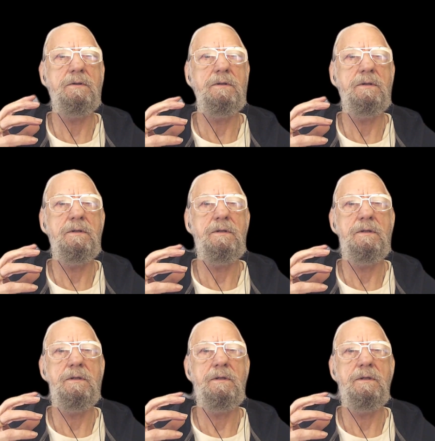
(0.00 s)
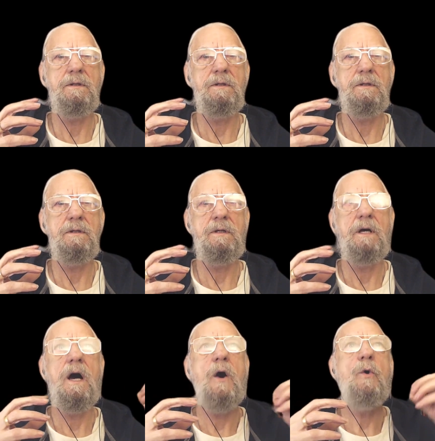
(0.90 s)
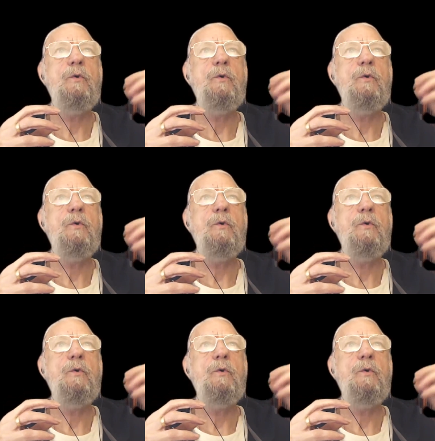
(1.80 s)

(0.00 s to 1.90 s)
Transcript: Nothing is said.